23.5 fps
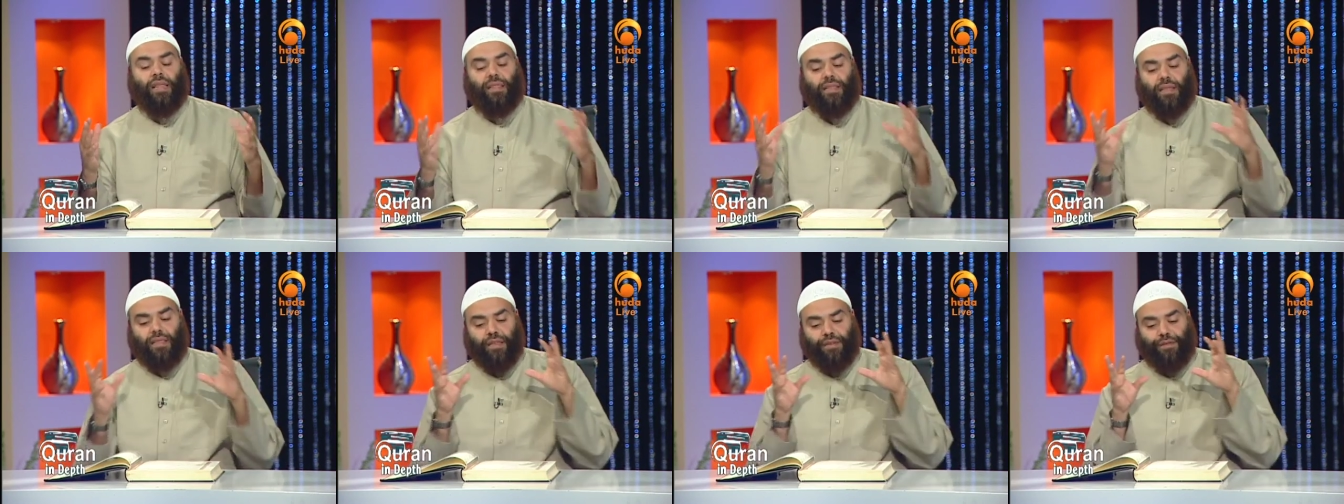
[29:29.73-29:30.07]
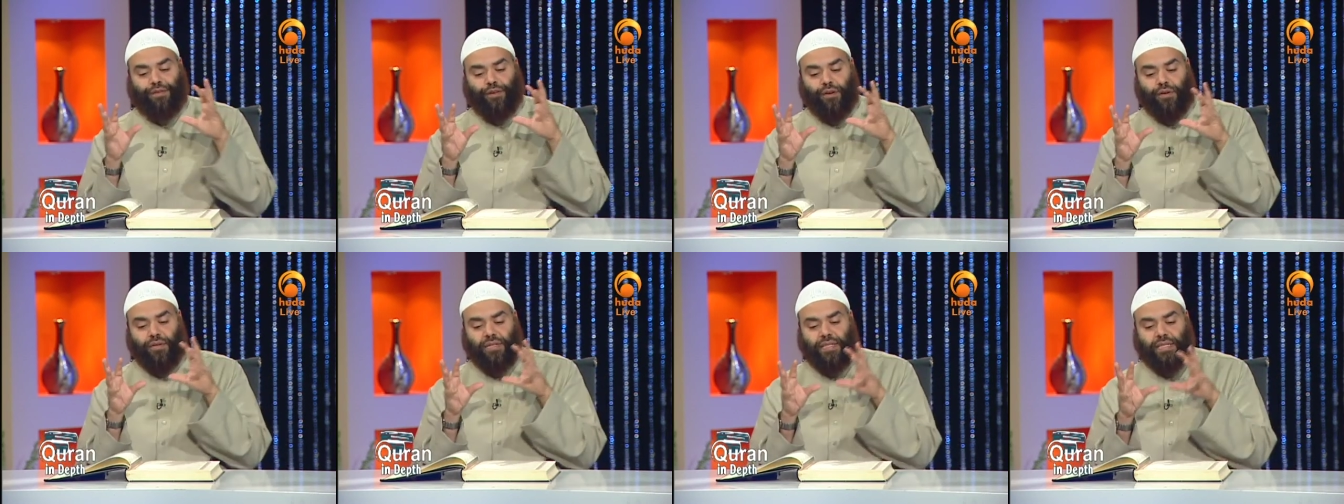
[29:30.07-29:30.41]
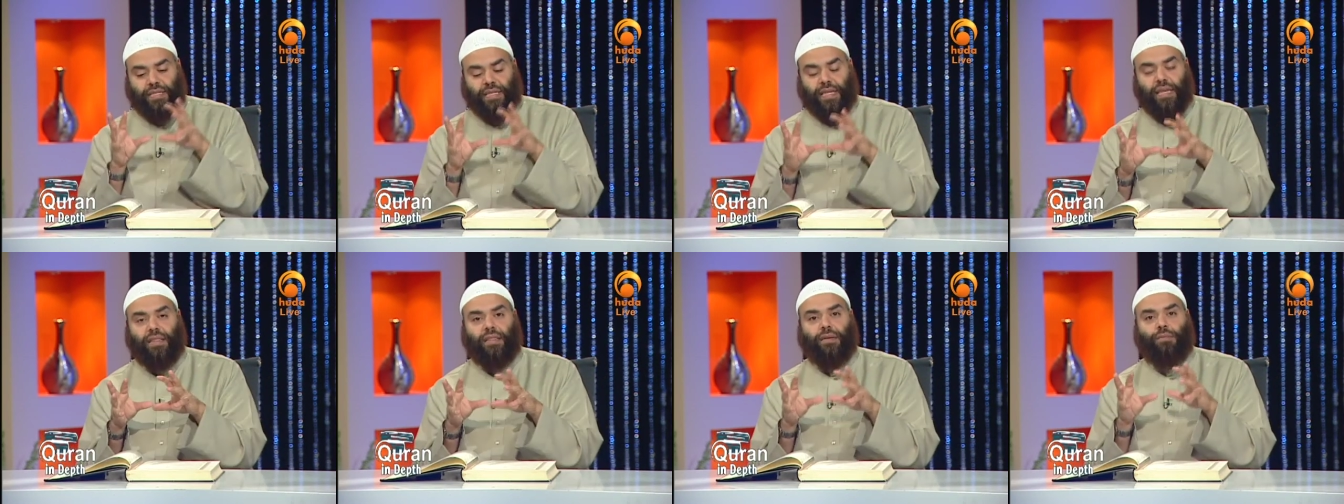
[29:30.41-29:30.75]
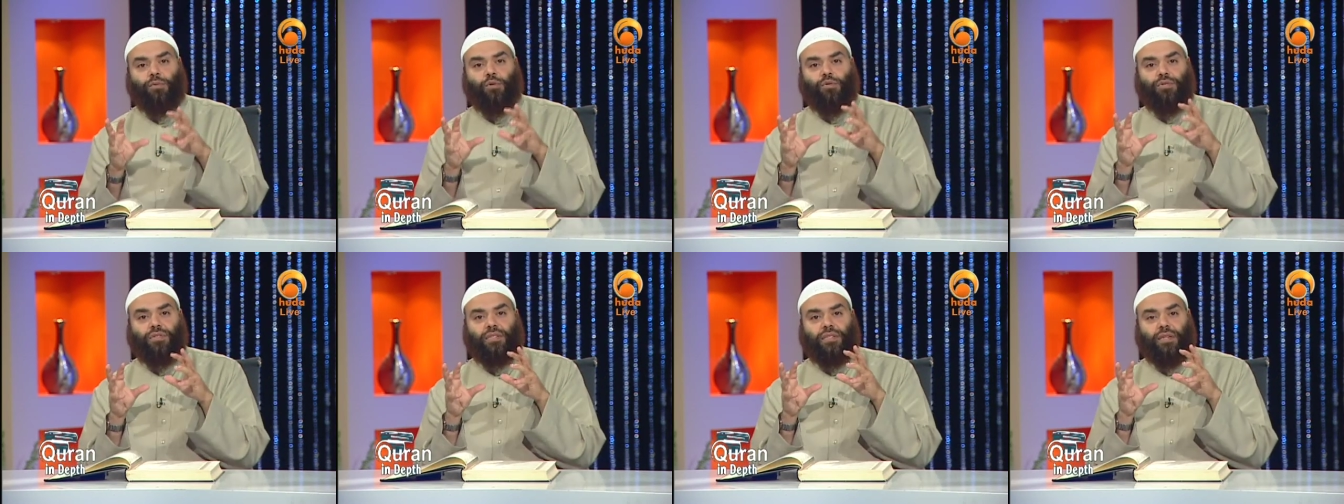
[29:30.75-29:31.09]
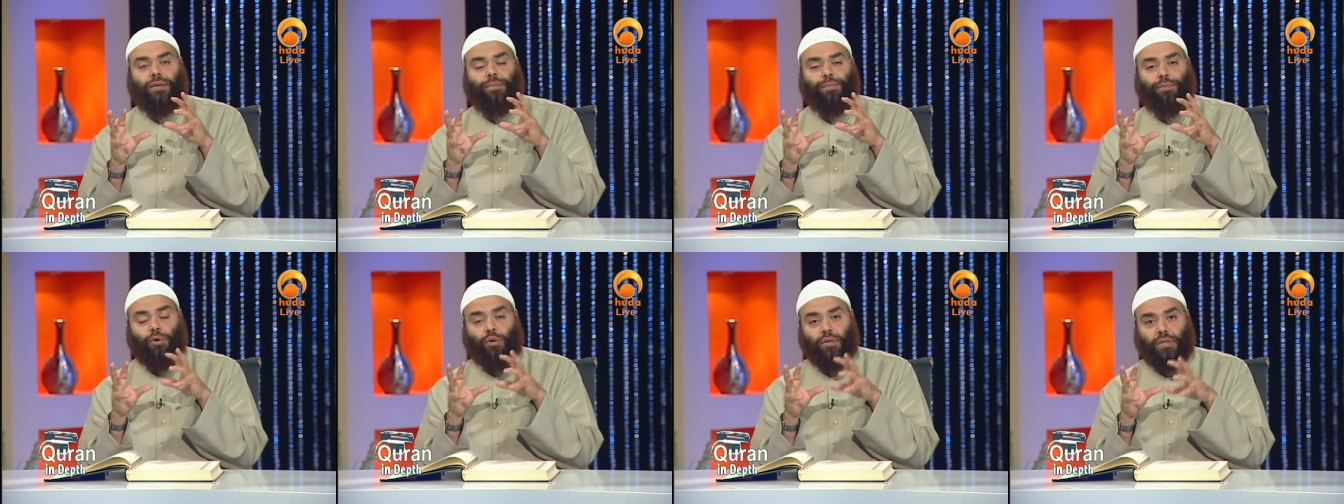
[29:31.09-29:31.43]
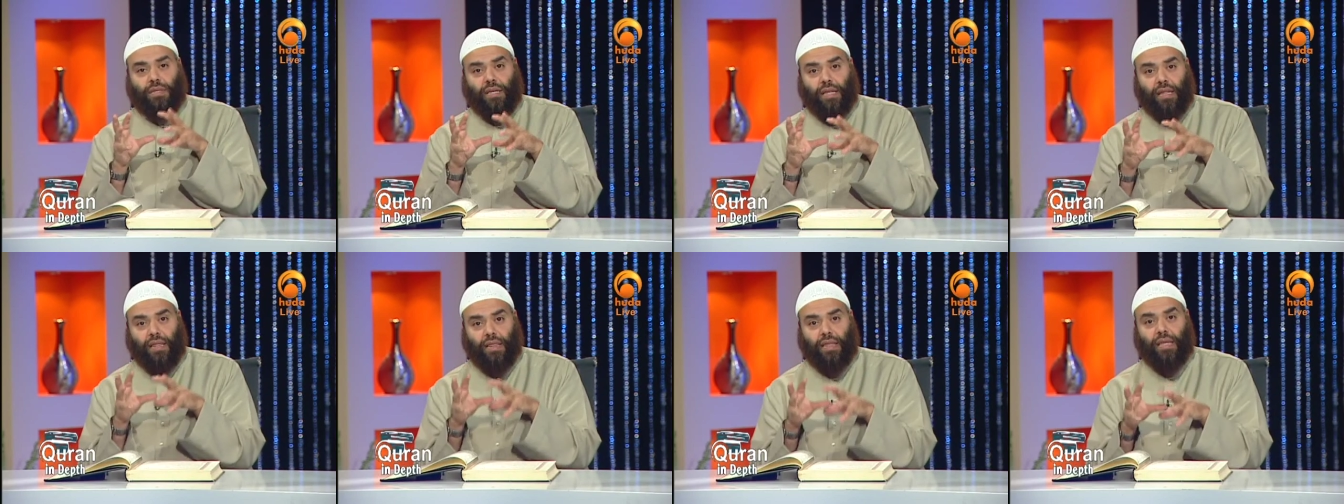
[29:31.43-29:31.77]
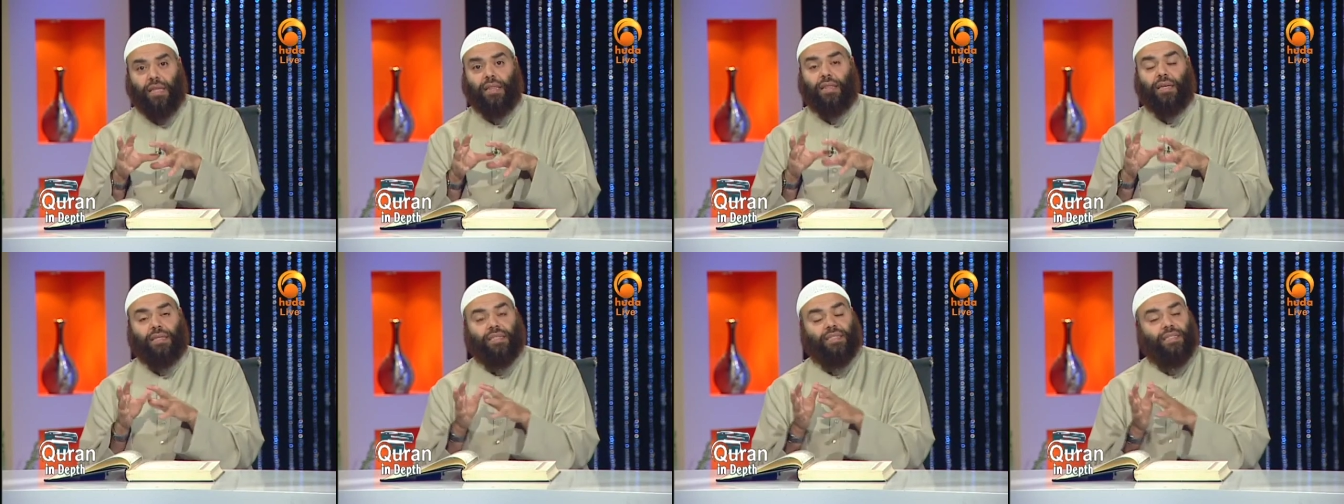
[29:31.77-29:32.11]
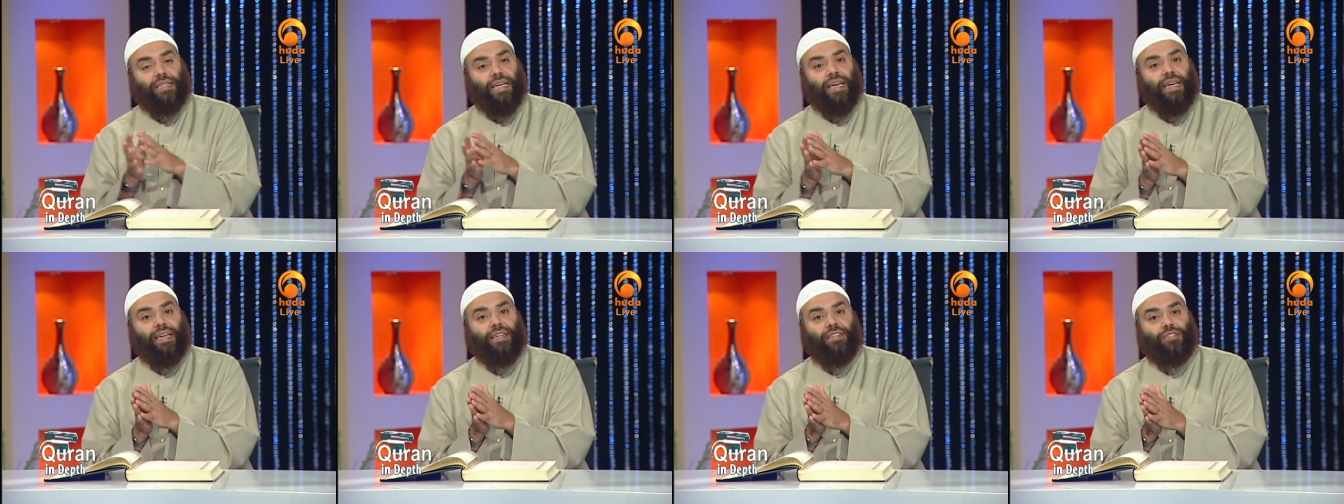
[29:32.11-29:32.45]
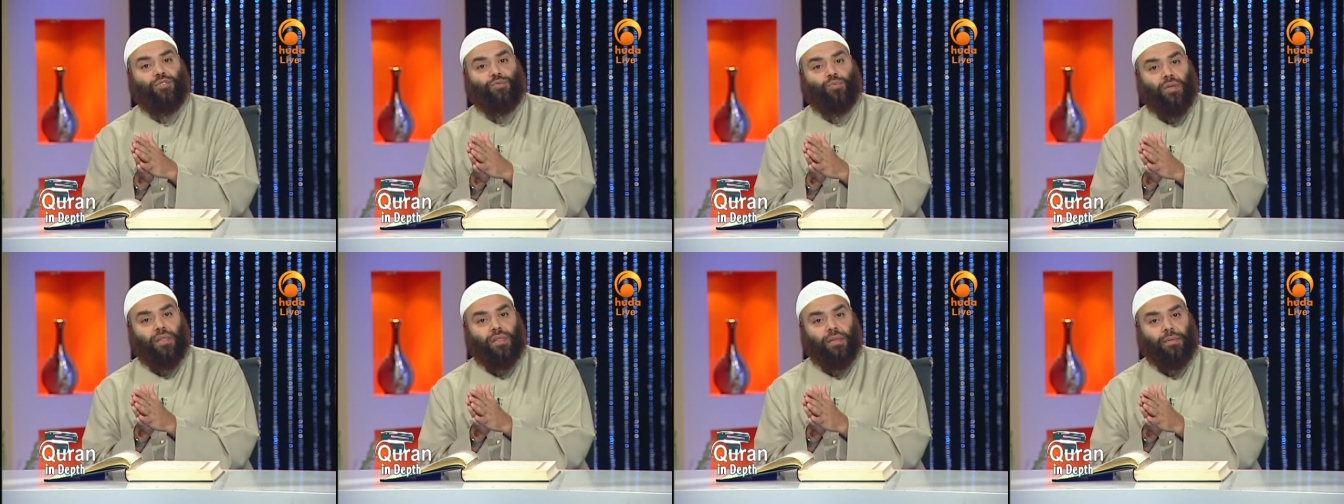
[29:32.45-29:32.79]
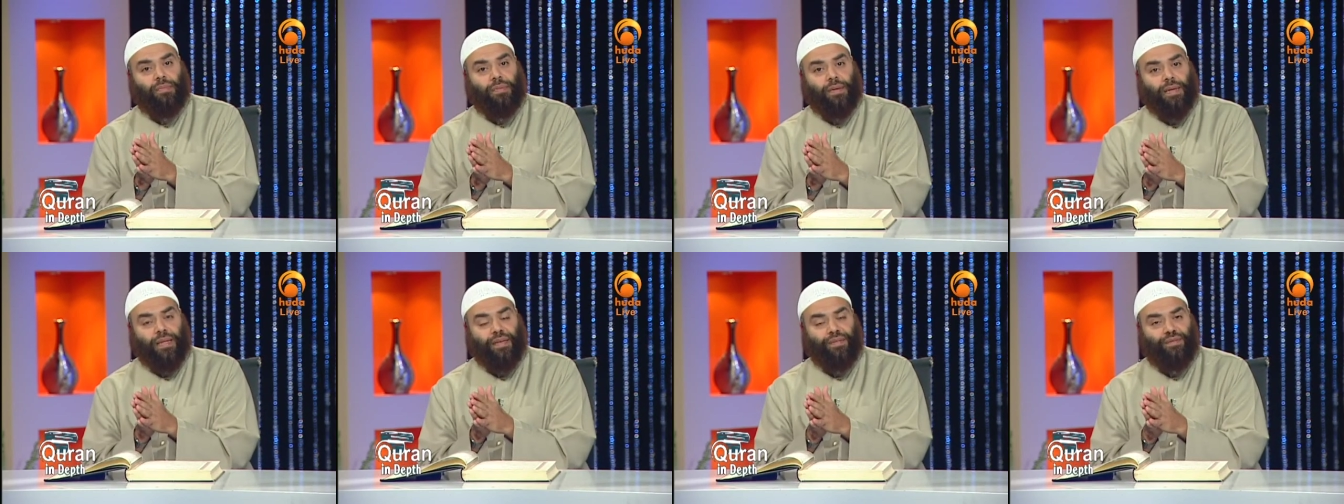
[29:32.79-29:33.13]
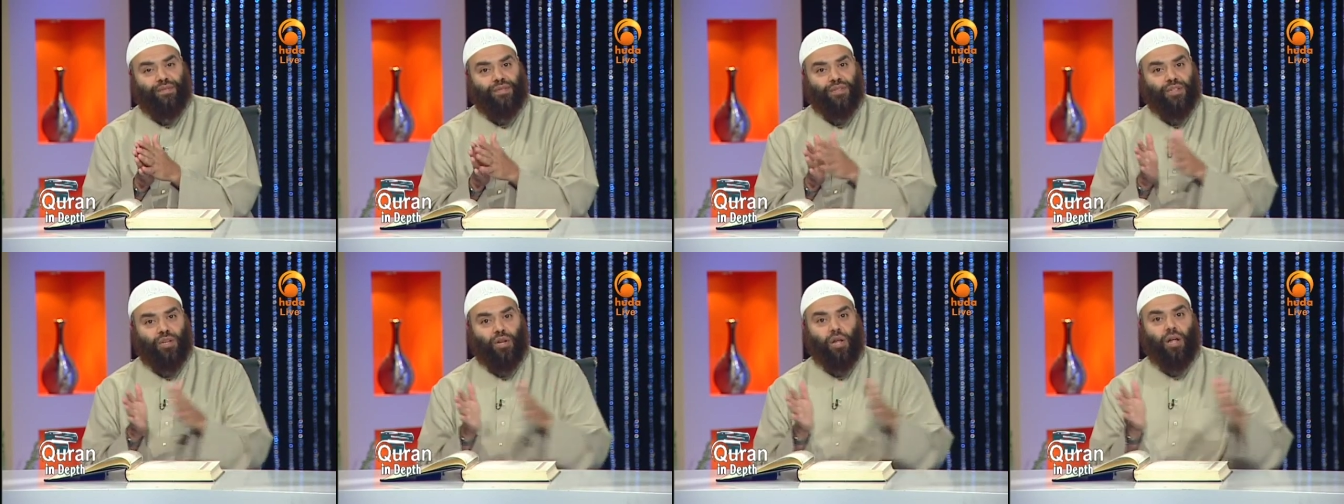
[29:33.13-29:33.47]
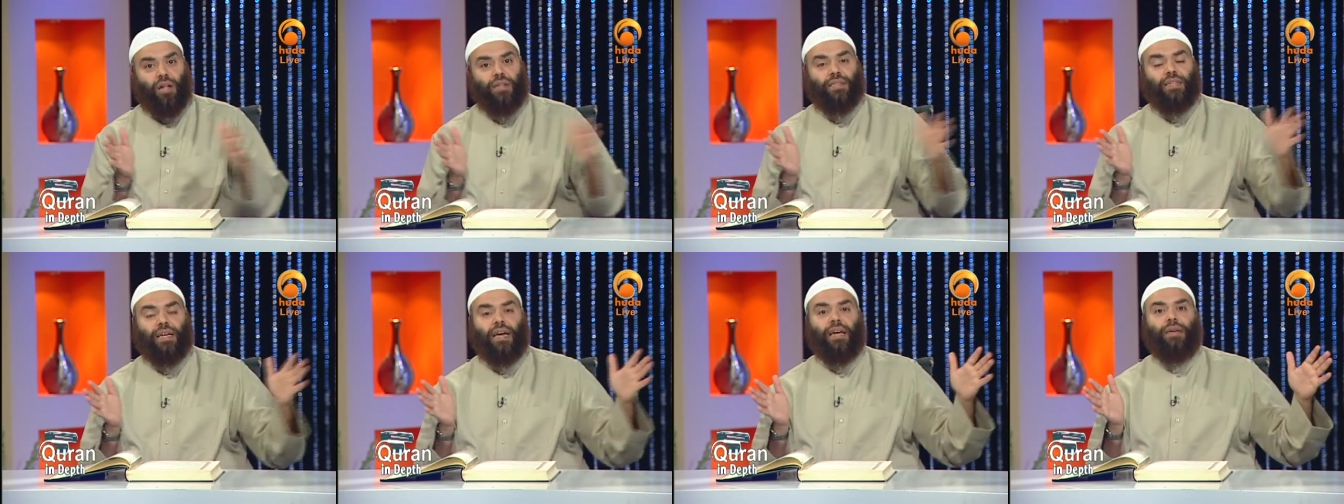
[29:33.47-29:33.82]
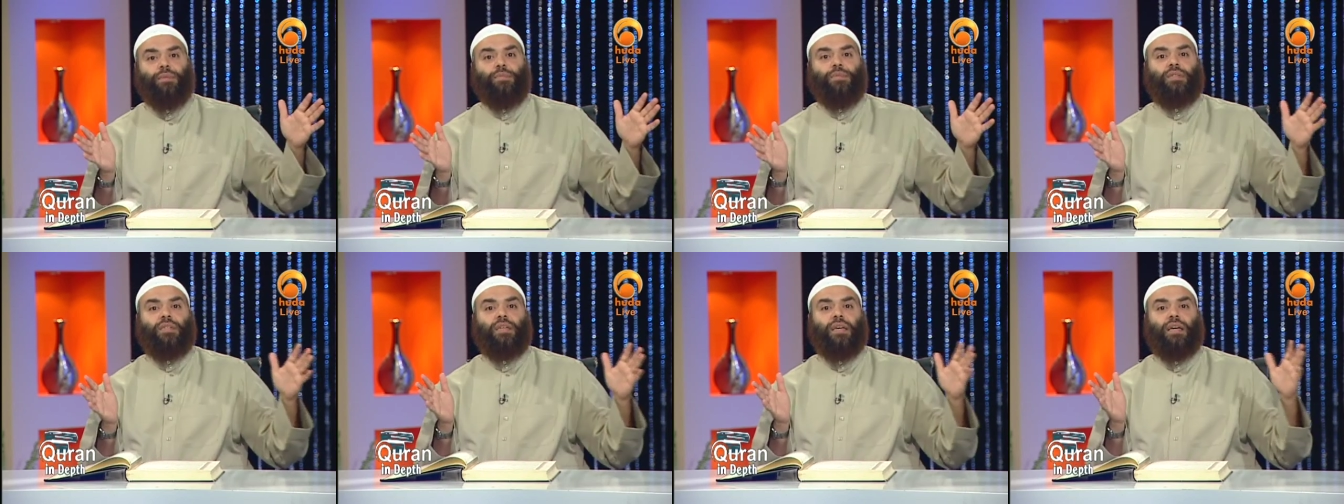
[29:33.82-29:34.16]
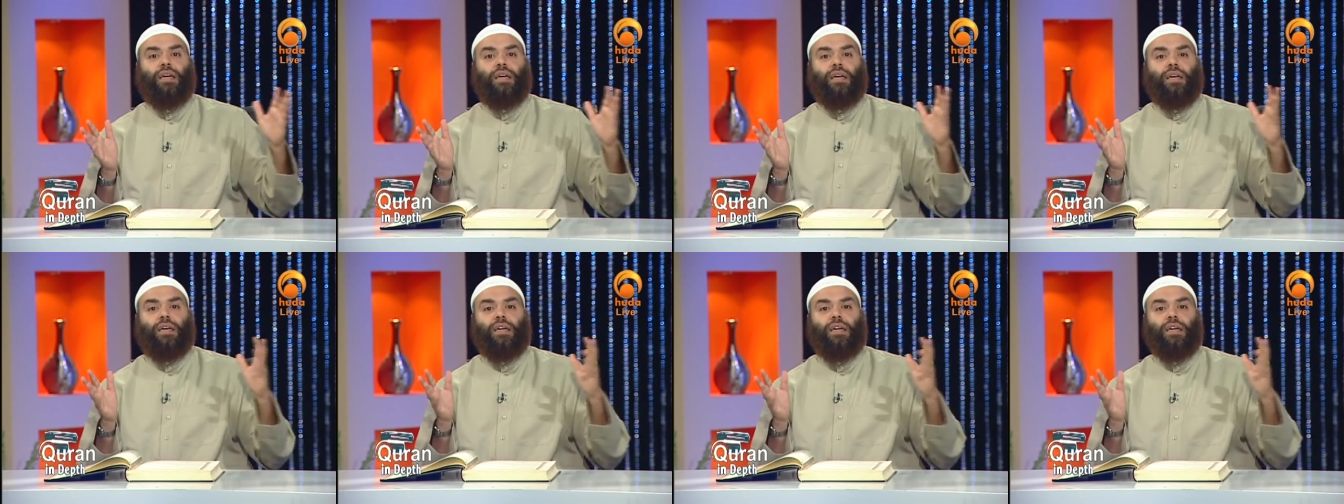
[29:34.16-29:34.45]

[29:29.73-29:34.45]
That the first thing, the most important thing that stays with the believers at all times